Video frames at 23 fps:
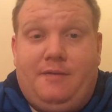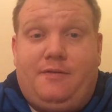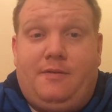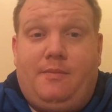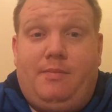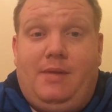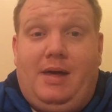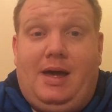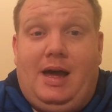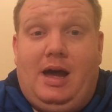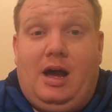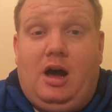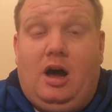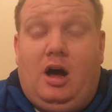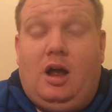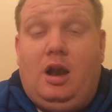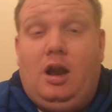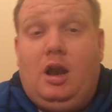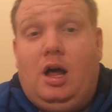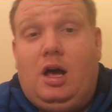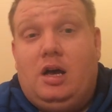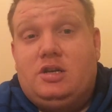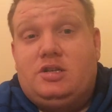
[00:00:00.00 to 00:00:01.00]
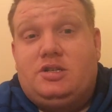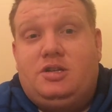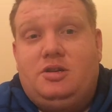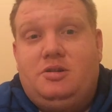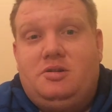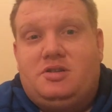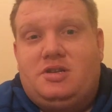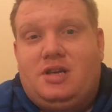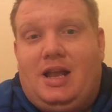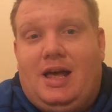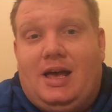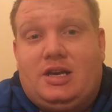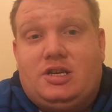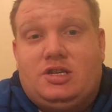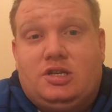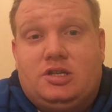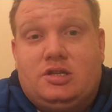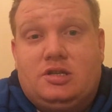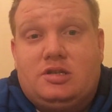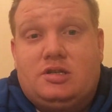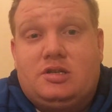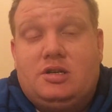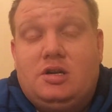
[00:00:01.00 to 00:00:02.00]
Now from there, our last 2
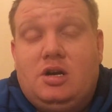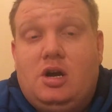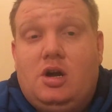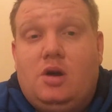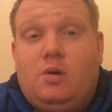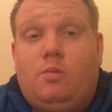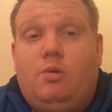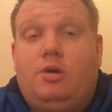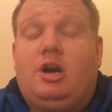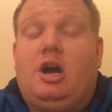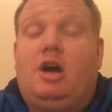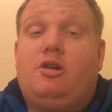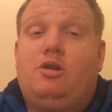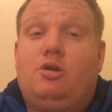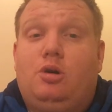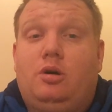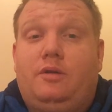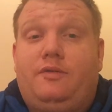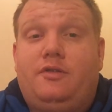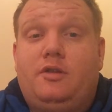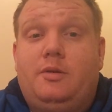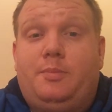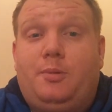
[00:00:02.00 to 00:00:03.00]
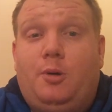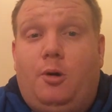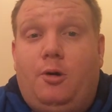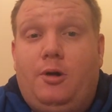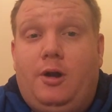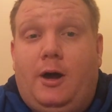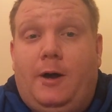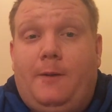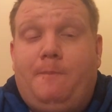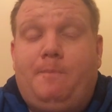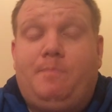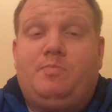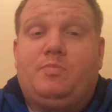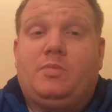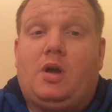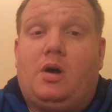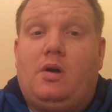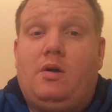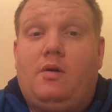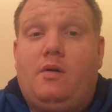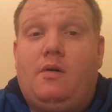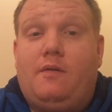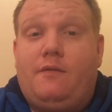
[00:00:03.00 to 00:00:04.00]
selections, we're going north of the border.
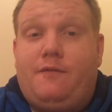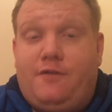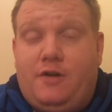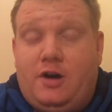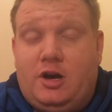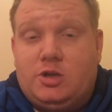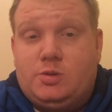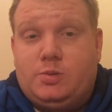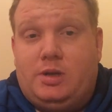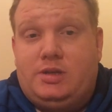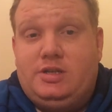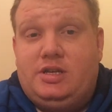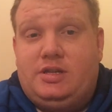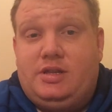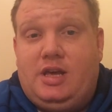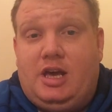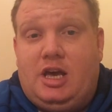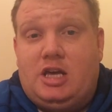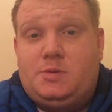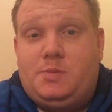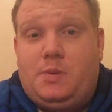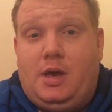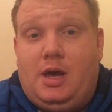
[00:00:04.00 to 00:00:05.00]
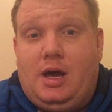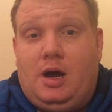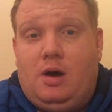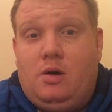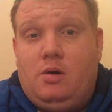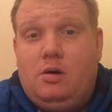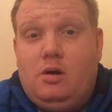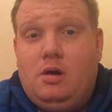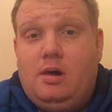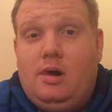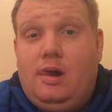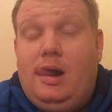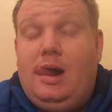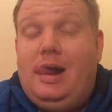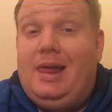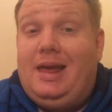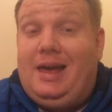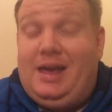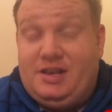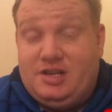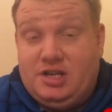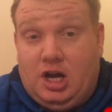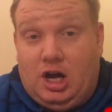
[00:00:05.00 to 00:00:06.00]
First one's in the SPL,
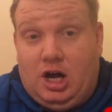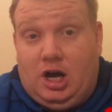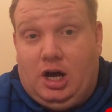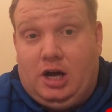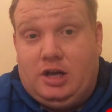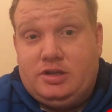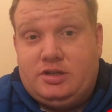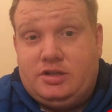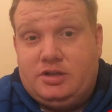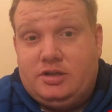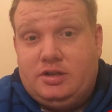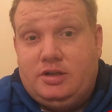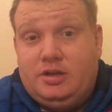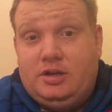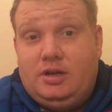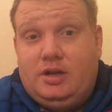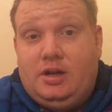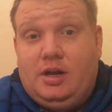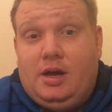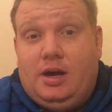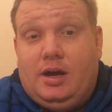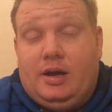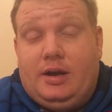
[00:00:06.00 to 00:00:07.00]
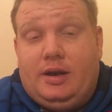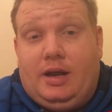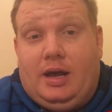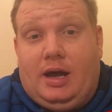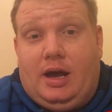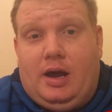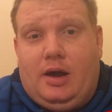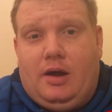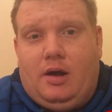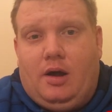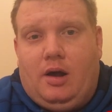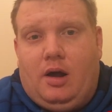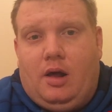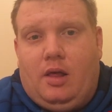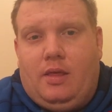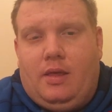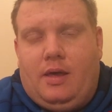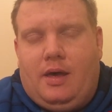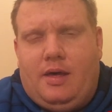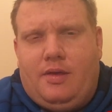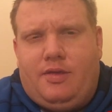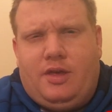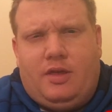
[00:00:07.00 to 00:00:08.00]
is Hearts. Now,
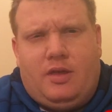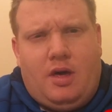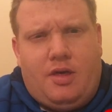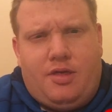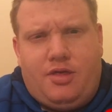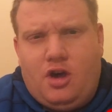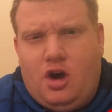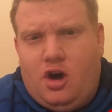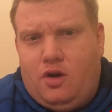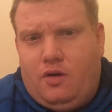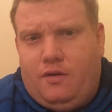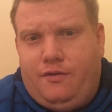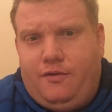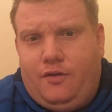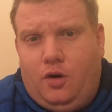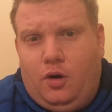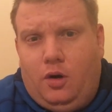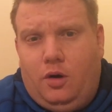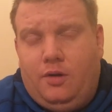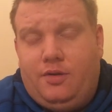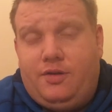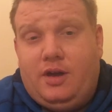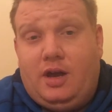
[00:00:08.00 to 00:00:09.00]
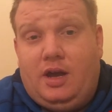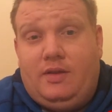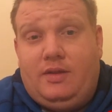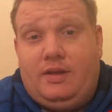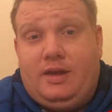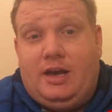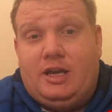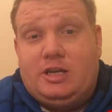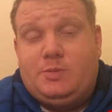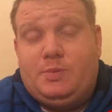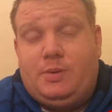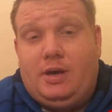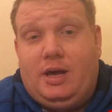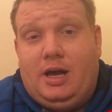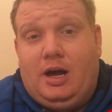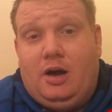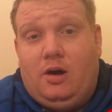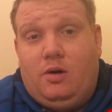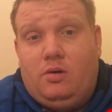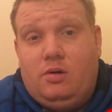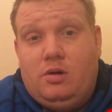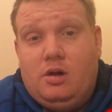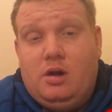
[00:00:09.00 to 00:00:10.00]
I think they're 3rd or 4th in the
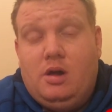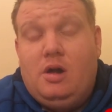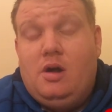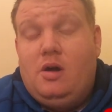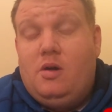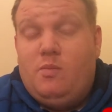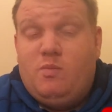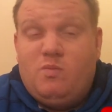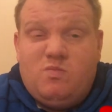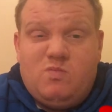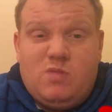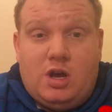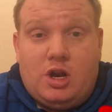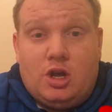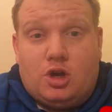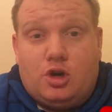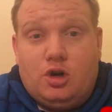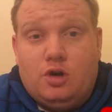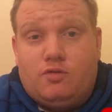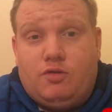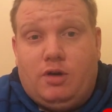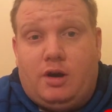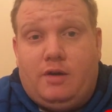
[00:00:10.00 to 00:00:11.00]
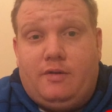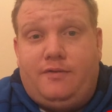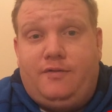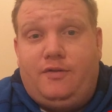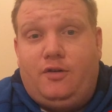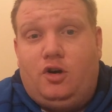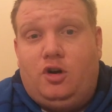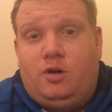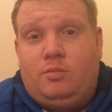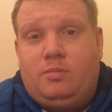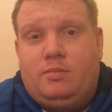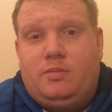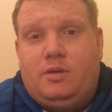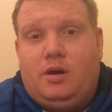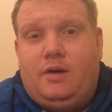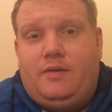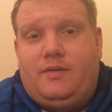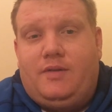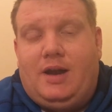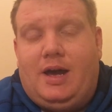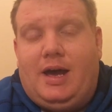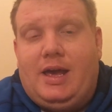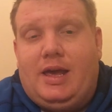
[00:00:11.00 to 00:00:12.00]
SPL, in a good run of
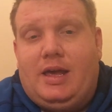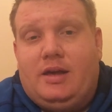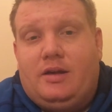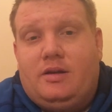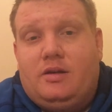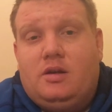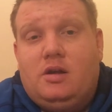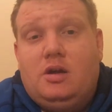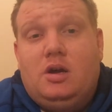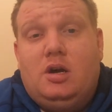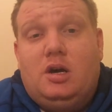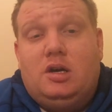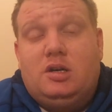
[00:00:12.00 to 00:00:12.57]
form of late.